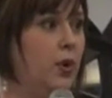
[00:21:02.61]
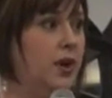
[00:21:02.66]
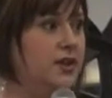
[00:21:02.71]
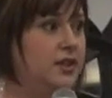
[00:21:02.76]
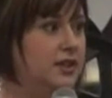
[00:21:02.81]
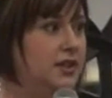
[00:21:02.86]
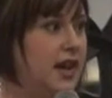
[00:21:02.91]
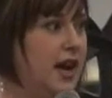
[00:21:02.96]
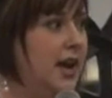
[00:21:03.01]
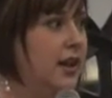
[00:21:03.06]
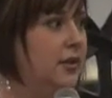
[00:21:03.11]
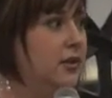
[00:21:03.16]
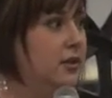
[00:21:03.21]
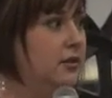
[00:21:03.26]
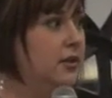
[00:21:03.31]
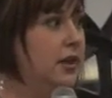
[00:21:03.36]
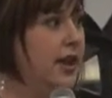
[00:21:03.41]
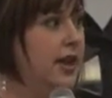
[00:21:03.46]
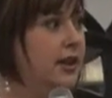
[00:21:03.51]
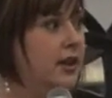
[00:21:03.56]
what style
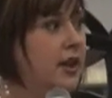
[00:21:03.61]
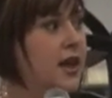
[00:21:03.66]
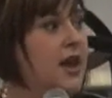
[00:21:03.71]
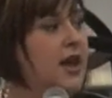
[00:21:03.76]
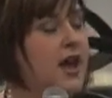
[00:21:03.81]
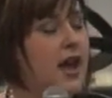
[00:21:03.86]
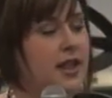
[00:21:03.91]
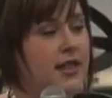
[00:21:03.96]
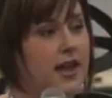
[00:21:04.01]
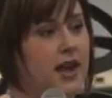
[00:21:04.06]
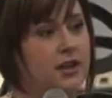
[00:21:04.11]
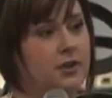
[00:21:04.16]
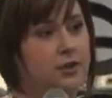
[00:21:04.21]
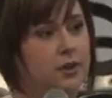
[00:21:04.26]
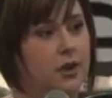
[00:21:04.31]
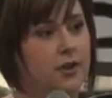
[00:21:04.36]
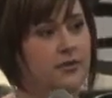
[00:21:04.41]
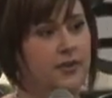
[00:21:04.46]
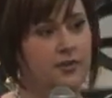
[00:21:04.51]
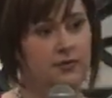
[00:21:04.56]
you like, and that
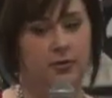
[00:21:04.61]
sort of